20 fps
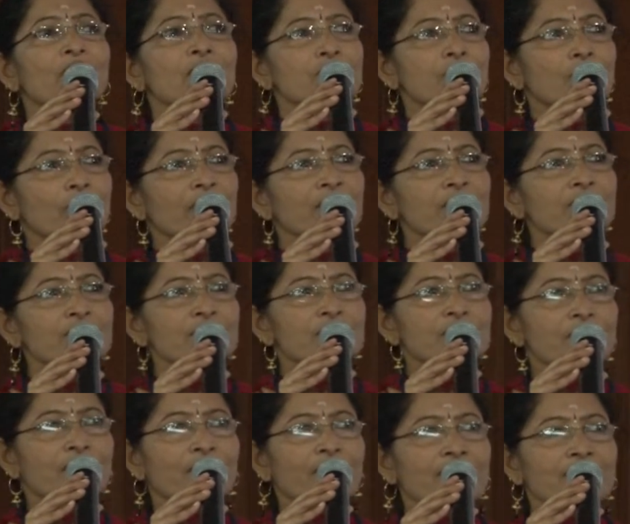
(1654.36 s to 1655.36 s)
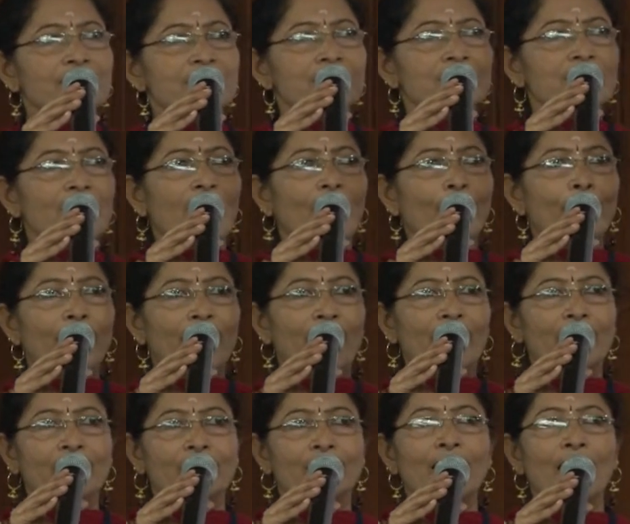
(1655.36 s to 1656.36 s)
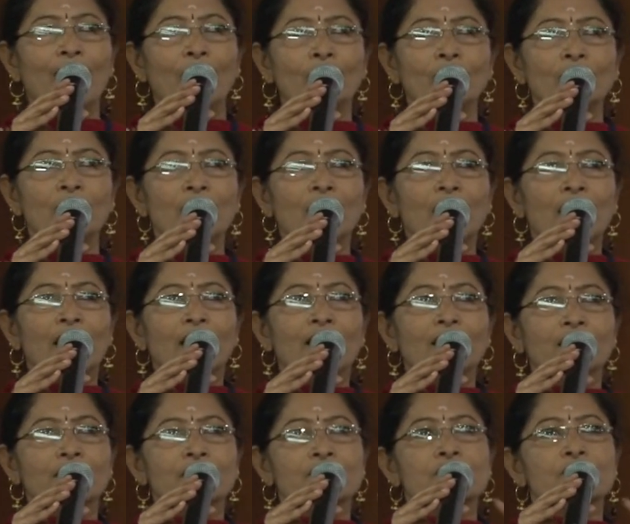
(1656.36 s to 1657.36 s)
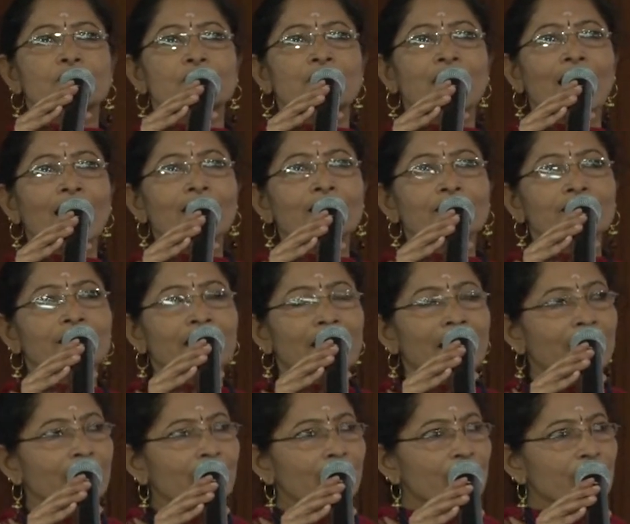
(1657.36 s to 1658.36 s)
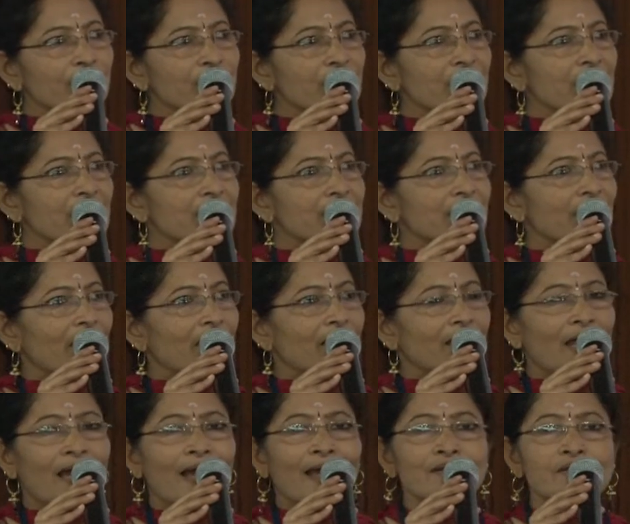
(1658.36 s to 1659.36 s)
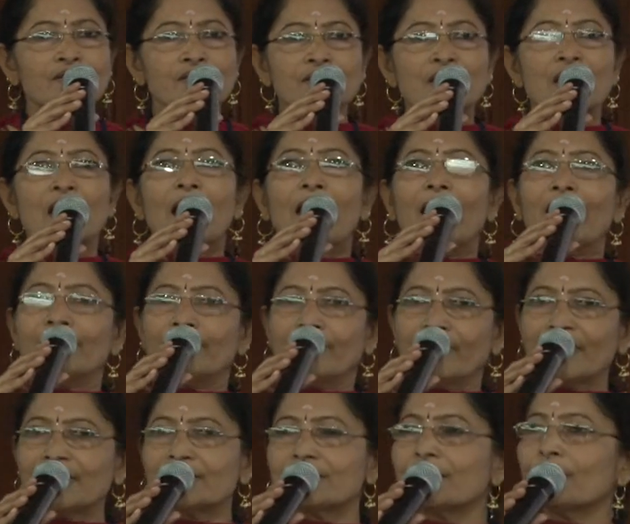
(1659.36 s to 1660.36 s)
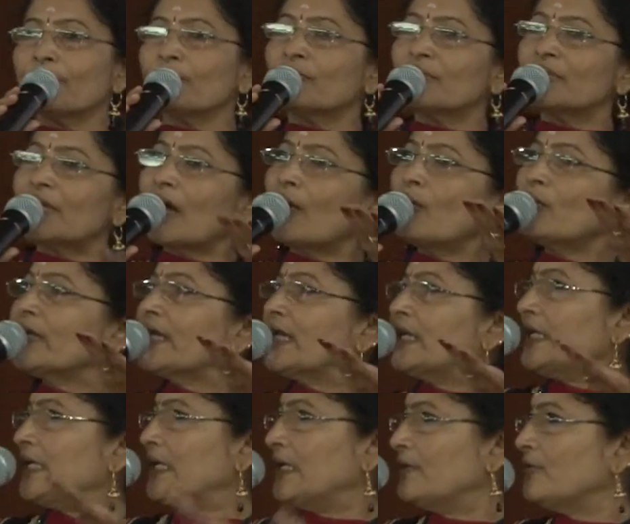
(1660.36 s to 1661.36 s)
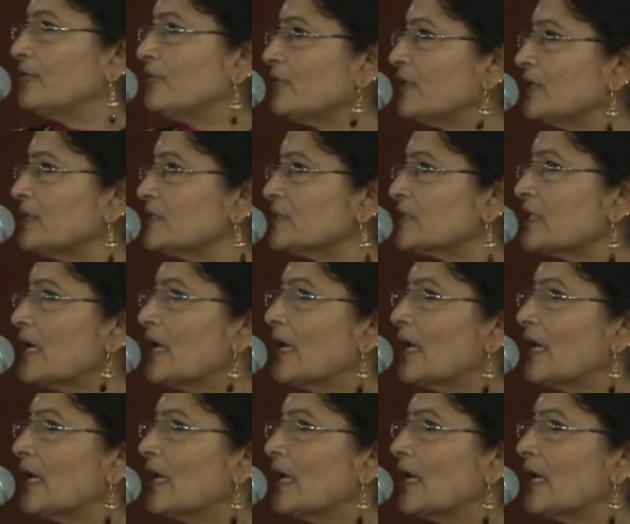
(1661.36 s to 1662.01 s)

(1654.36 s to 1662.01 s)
So it just raises up and down, and so that the energy is enhanced and raised up without any hindrance.